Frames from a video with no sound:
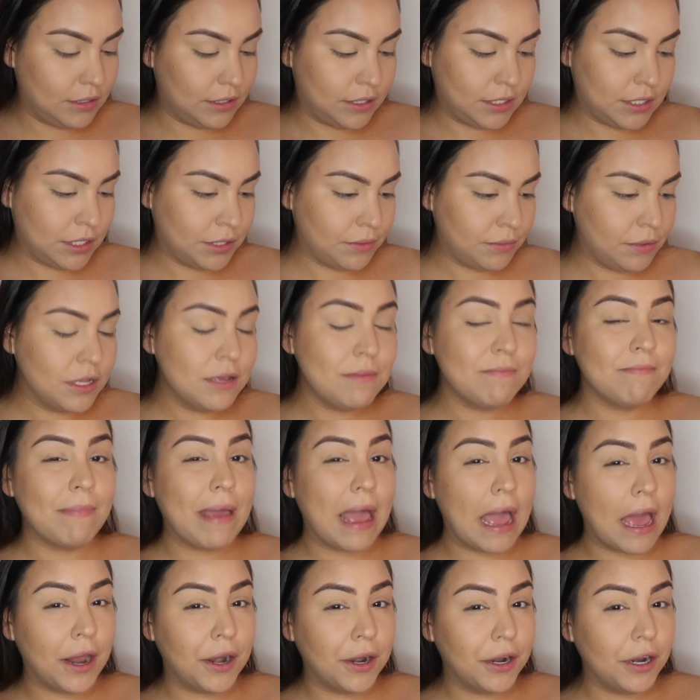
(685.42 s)
doesn't really
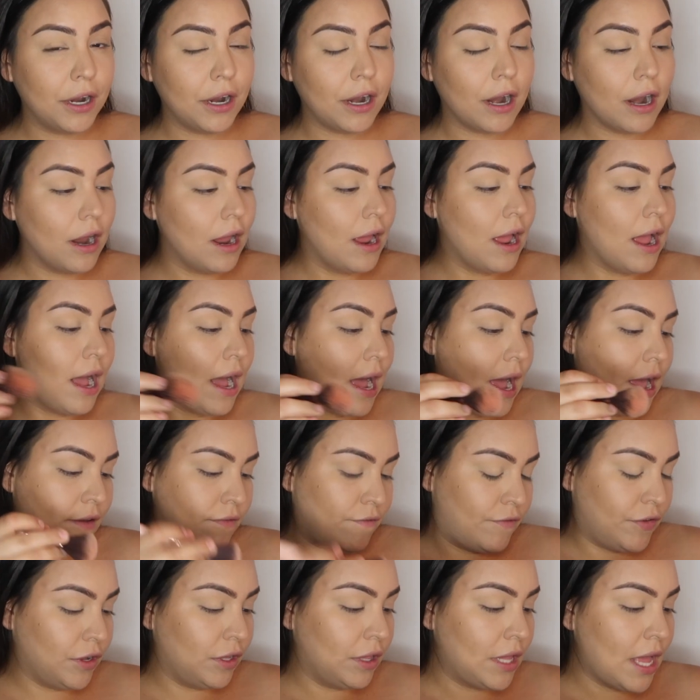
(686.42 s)
matter. I
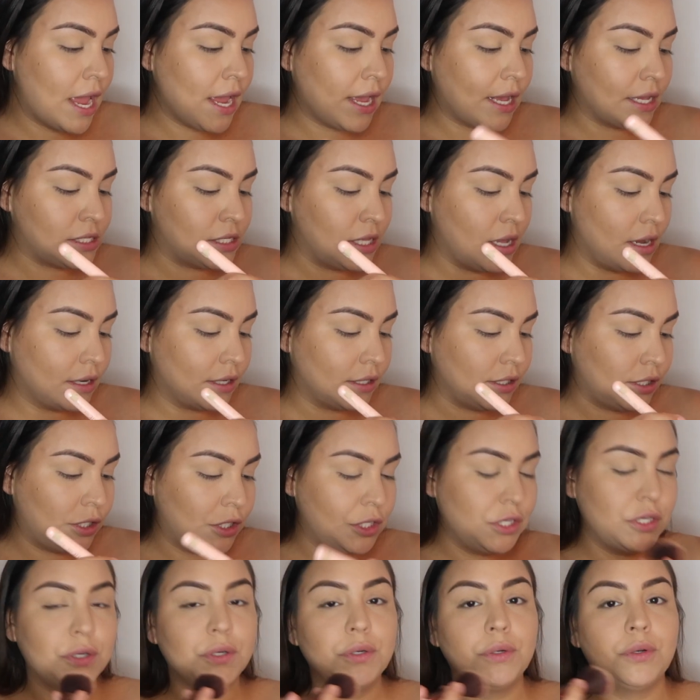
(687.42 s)
feel like as long as
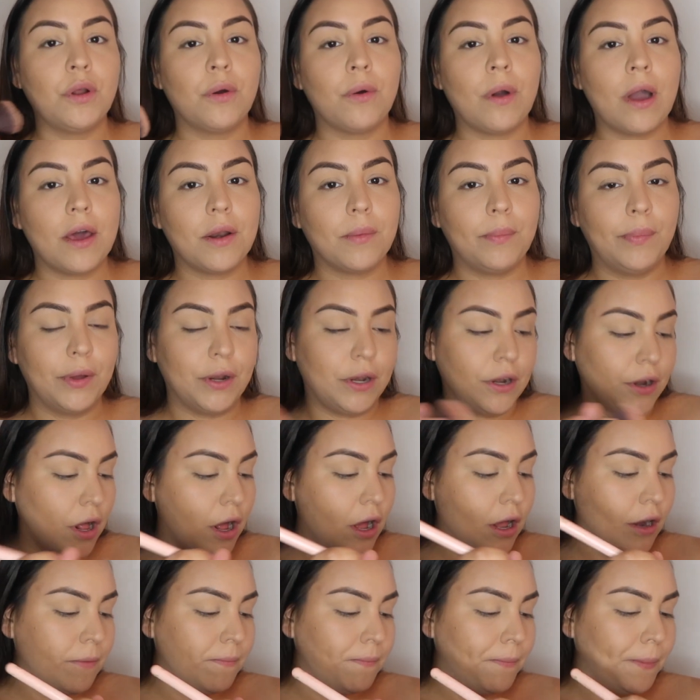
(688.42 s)
you know how to put it
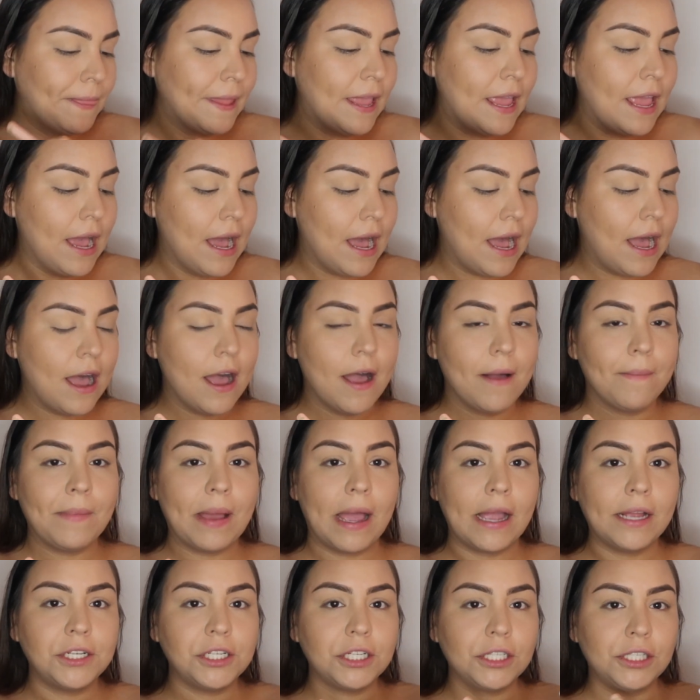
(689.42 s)
on.
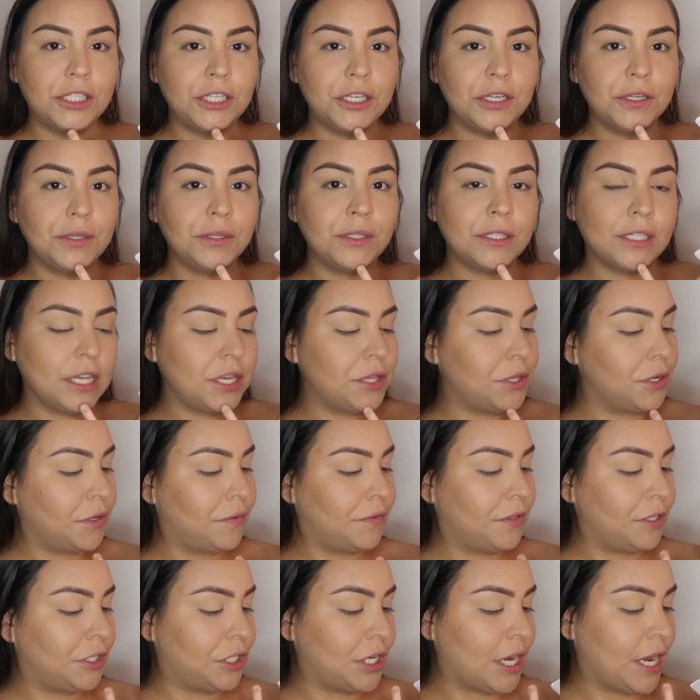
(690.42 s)
I just use either
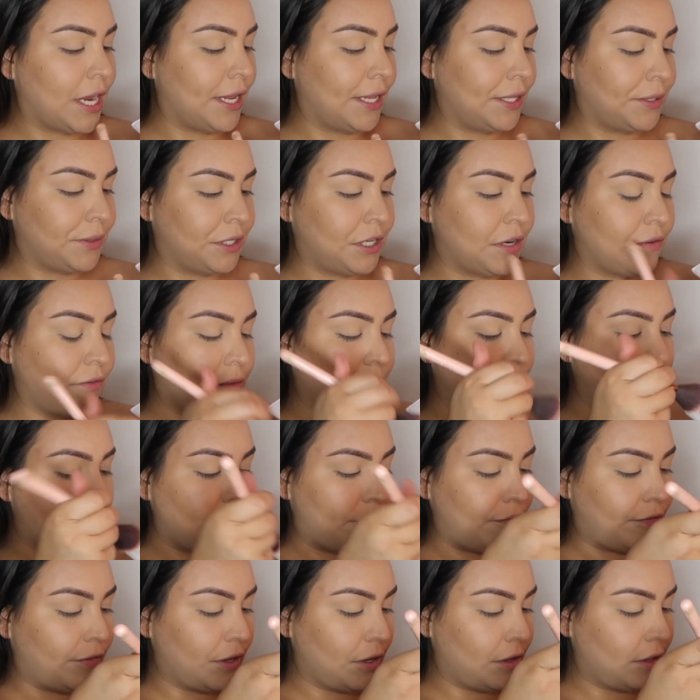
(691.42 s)
of the shades, whichever one
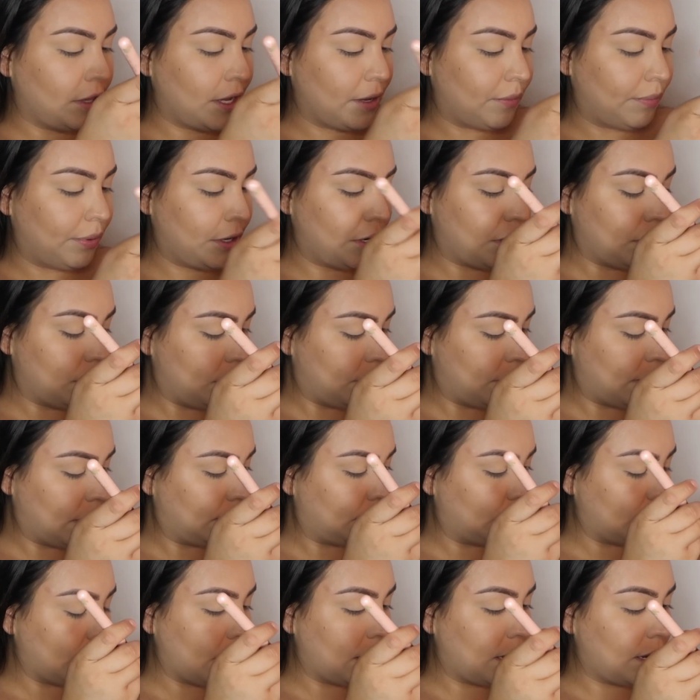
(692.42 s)
I feel like putting on
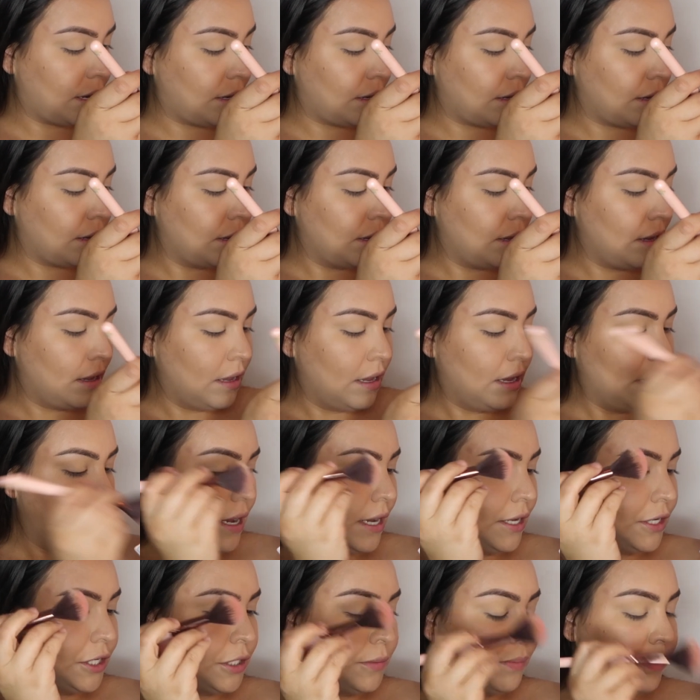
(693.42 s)
that day.
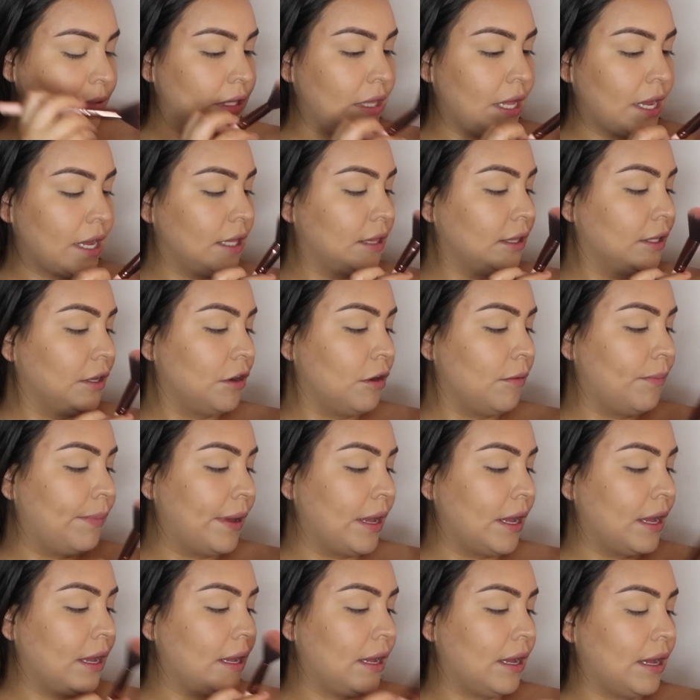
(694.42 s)
I just put like a little
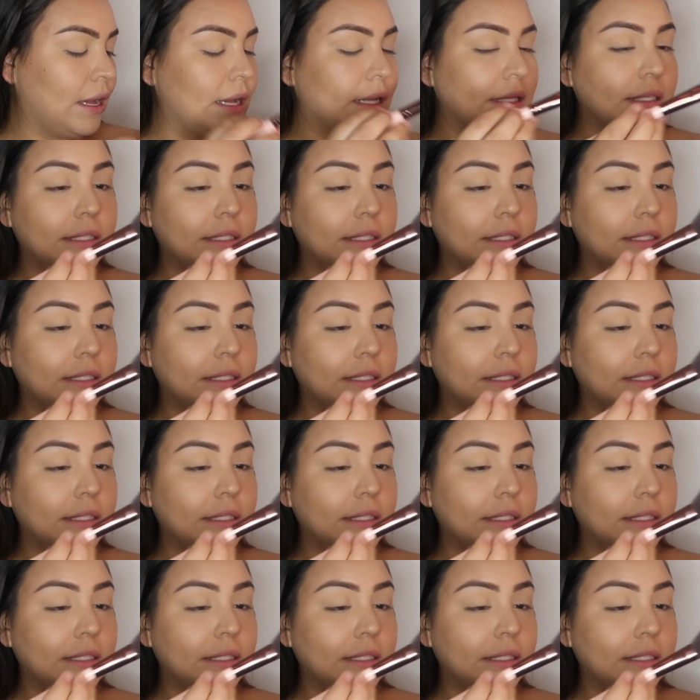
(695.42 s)
bit.